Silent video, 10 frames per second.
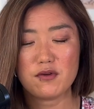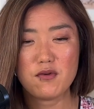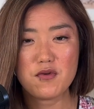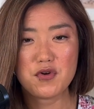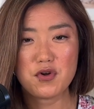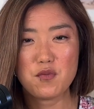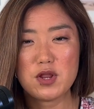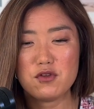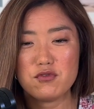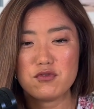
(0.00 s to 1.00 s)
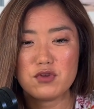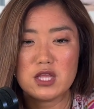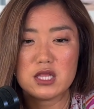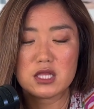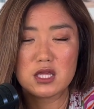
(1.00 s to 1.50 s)
or when you do
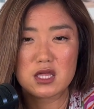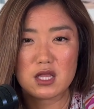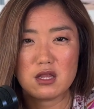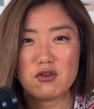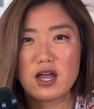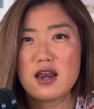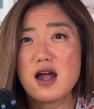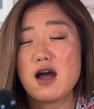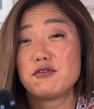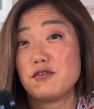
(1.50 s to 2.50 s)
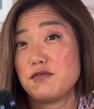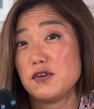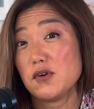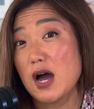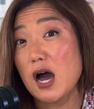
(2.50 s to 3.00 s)
incision, you kind of have to
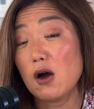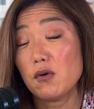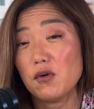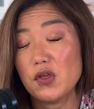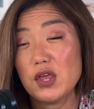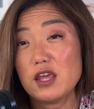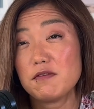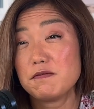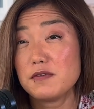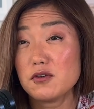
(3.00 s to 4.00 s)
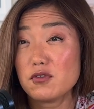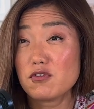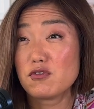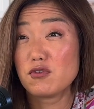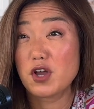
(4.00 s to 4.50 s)
feel how it feels
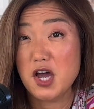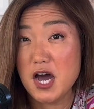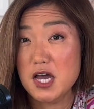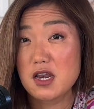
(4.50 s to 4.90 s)
to cut